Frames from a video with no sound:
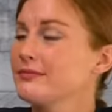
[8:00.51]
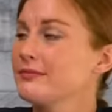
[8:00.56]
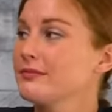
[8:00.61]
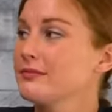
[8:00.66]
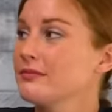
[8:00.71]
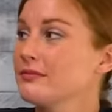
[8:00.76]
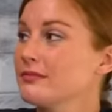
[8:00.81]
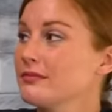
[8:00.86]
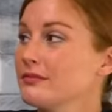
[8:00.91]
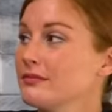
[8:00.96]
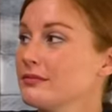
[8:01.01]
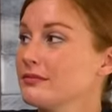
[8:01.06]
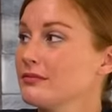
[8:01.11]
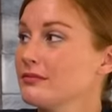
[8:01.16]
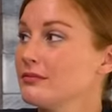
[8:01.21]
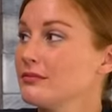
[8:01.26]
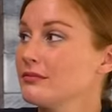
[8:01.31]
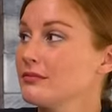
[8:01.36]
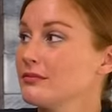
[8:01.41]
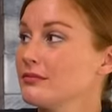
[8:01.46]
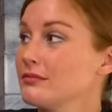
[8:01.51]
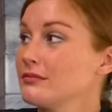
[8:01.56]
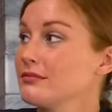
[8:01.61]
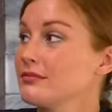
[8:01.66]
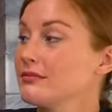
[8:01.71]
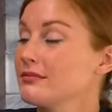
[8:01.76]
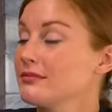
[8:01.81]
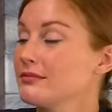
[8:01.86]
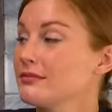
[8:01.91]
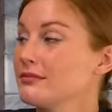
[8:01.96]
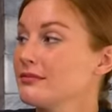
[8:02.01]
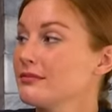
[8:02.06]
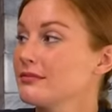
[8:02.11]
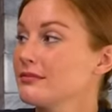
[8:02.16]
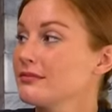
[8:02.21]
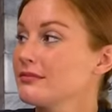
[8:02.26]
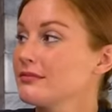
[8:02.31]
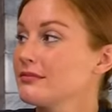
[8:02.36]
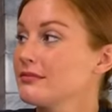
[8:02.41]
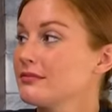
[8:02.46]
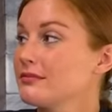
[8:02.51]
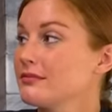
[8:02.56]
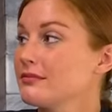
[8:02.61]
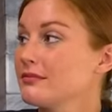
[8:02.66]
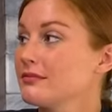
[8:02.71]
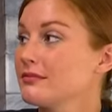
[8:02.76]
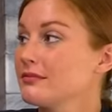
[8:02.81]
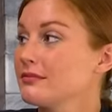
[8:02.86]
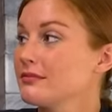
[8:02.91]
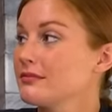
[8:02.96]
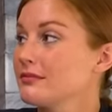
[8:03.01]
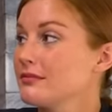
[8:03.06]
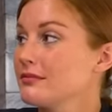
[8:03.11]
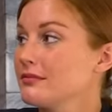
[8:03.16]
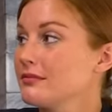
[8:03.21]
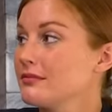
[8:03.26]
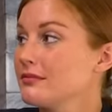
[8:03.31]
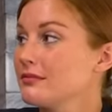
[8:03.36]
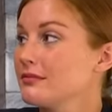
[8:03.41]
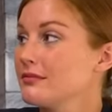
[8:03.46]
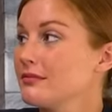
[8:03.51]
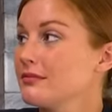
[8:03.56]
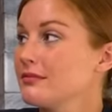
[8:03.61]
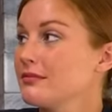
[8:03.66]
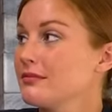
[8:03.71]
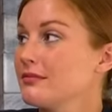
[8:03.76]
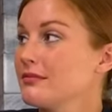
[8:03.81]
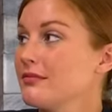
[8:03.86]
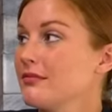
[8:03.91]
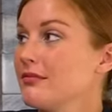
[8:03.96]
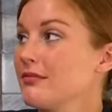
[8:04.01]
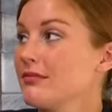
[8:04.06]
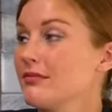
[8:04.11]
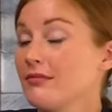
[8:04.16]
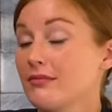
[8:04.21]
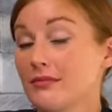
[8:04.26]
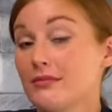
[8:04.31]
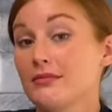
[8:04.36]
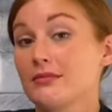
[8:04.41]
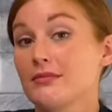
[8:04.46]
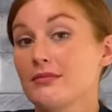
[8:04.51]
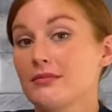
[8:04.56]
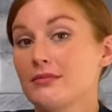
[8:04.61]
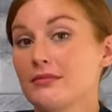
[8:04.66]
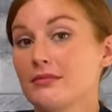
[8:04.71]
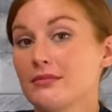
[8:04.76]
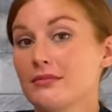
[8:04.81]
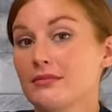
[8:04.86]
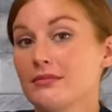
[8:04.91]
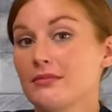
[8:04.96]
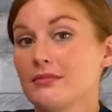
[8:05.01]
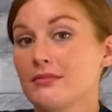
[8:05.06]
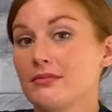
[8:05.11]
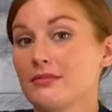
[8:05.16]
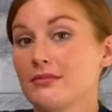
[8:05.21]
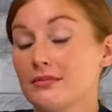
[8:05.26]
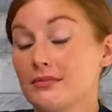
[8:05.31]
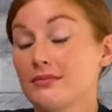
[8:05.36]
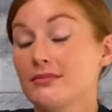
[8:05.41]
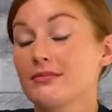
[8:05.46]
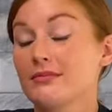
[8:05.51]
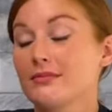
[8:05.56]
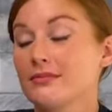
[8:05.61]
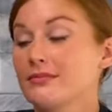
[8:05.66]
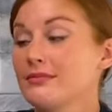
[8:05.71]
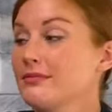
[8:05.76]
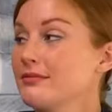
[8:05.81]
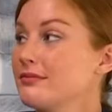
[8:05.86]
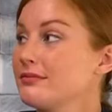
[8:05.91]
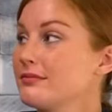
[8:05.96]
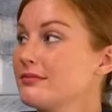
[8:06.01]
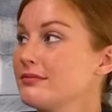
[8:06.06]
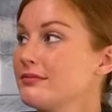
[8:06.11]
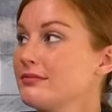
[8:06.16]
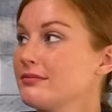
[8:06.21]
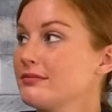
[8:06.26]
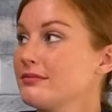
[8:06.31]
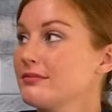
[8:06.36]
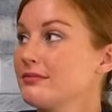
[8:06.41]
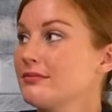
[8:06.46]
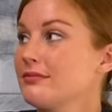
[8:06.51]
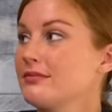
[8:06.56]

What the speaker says: (silent)